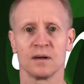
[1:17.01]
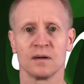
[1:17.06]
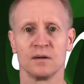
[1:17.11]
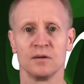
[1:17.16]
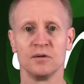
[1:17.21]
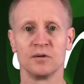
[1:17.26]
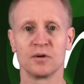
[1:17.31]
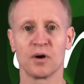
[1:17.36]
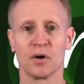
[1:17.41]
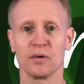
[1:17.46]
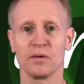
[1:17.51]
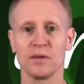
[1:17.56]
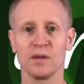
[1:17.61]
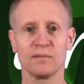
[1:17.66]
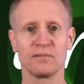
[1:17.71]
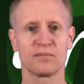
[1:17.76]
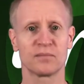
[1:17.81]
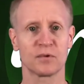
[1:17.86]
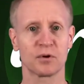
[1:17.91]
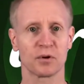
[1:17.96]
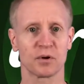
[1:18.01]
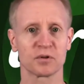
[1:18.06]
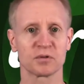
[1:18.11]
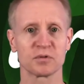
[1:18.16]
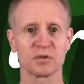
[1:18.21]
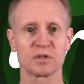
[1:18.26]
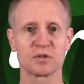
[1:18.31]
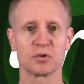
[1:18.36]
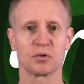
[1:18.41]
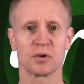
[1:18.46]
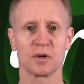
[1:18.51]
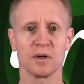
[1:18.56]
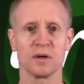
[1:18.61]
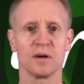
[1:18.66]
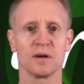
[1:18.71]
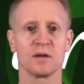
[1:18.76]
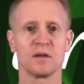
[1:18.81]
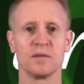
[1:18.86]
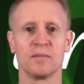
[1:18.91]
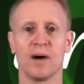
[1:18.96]
You go to the grocery store,
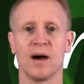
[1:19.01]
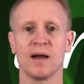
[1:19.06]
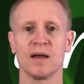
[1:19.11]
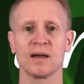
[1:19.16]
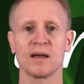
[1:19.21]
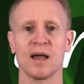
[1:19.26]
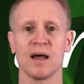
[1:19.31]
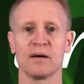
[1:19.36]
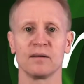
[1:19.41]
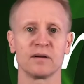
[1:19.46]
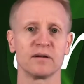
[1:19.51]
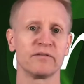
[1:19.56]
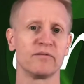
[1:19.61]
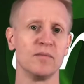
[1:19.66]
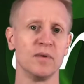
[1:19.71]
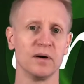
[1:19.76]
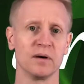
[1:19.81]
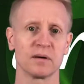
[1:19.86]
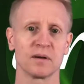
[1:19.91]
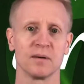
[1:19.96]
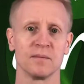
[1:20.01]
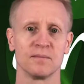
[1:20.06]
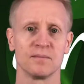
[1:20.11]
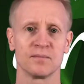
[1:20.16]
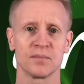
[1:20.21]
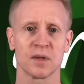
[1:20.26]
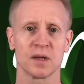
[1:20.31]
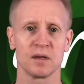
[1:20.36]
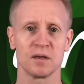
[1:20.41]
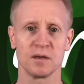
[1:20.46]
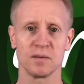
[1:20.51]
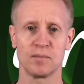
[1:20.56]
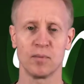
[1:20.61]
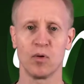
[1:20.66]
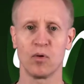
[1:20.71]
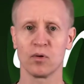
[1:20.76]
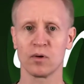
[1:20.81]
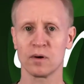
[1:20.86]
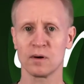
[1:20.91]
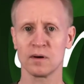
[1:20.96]
you buy a gallon of milk. You
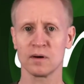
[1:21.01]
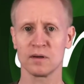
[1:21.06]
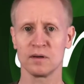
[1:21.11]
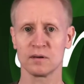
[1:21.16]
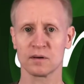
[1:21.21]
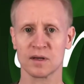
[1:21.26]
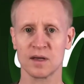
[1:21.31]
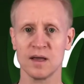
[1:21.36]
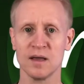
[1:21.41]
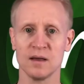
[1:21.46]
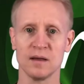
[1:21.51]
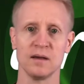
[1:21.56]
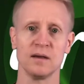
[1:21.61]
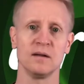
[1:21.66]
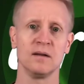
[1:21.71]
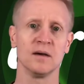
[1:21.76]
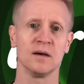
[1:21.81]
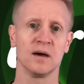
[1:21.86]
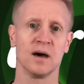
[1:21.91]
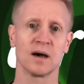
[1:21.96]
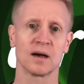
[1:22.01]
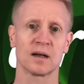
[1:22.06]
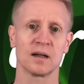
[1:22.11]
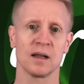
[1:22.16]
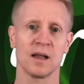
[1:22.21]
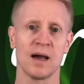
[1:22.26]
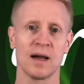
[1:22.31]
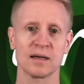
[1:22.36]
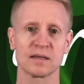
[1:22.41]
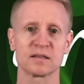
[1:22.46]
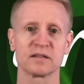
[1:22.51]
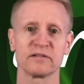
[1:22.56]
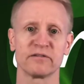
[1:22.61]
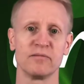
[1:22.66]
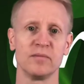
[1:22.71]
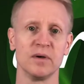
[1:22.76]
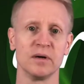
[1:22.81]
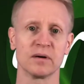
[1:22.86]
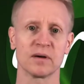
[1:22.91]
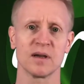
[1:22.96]
pour your kid a glass of
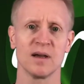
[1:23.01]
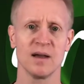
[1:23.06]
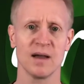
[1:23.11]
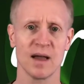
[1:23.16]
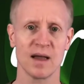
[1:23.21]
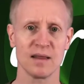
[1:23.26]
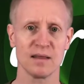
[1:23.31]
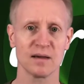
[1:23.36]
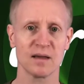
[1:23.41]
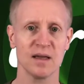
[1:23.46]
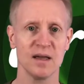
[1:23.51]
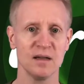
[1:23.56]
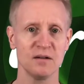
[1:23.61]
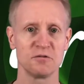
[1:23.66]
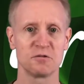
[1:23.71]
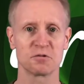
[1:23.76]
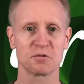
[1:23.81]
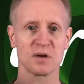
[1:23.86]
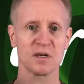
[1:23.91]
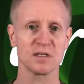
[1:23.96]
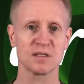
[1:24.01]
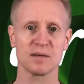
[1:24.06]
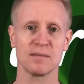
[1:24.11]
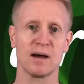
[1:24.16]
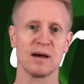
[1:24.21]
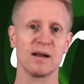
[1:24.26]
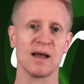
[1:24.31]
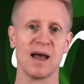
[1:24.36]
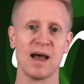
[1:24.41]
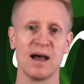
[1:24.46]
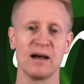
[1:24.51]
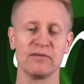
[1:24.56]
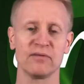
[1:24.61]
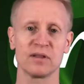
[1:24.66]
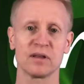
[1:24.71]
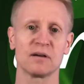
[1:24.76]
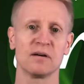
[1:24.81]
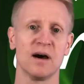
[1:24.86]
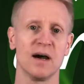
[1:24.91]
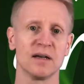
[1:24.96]
milk, and the kid drinks about half of
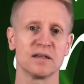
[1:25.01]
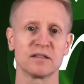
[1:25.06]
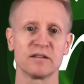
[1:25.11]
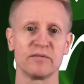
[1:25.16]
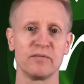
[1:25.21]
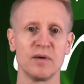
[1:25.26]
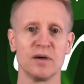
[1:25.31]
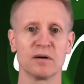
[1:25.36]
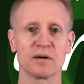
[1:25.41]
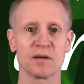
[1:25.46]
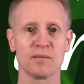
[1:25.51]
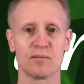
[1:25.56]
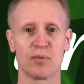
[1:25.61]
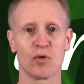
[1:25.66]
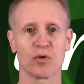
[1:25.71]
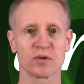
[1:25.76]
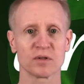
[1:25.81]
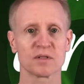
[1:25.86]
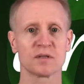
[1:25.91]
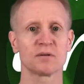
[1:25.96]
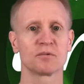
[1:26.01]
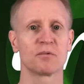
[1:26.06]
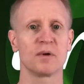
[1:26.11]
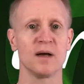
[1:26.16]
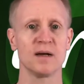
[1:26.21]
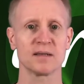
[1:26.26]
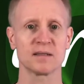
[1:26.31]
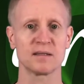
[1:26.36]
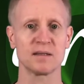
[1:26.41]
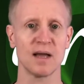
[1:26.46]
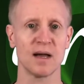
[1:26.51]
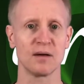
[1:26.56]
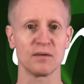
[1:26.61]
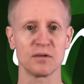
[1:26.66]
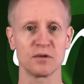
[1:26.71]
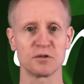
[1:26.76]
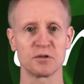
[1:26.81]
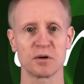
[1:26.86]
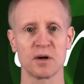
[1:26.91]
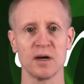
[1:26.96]
the glass of milk and pours the rest down
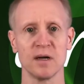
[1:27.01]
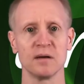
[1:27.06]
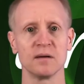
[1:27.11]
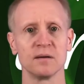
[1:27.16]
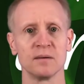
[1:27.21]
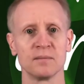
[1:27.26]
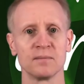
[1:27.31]
the drain.